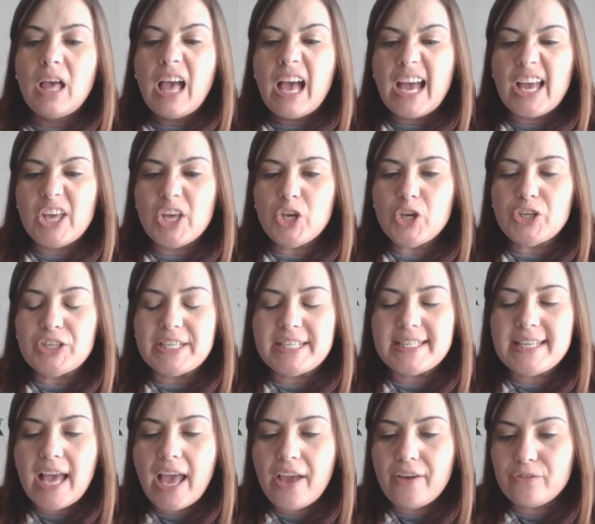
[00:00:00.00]
I heard a
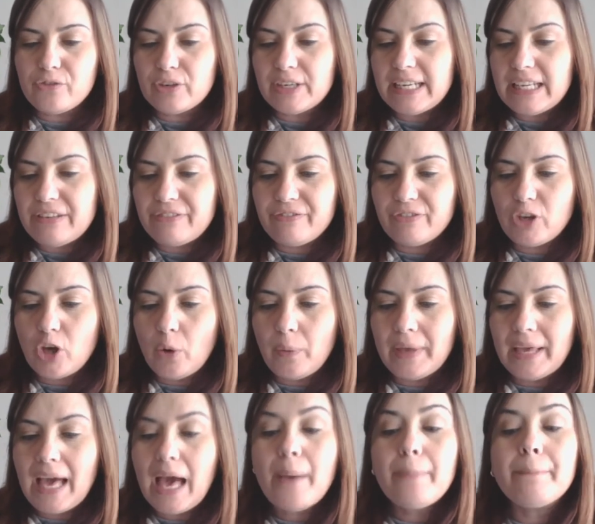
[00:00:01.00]
sigh of relief
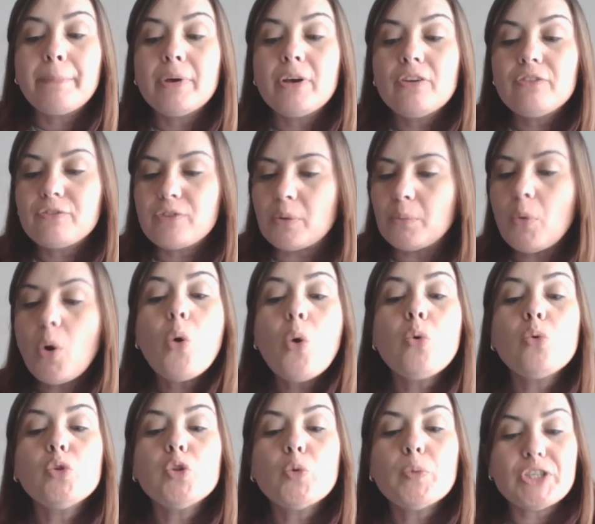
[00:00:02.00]
going up from
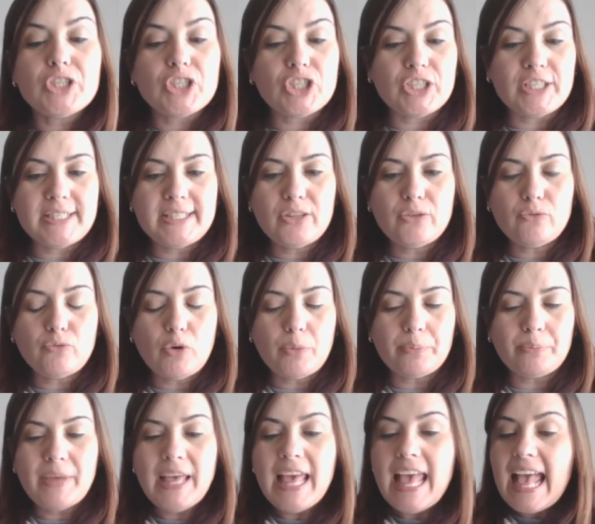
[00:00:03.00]
all the witches in the room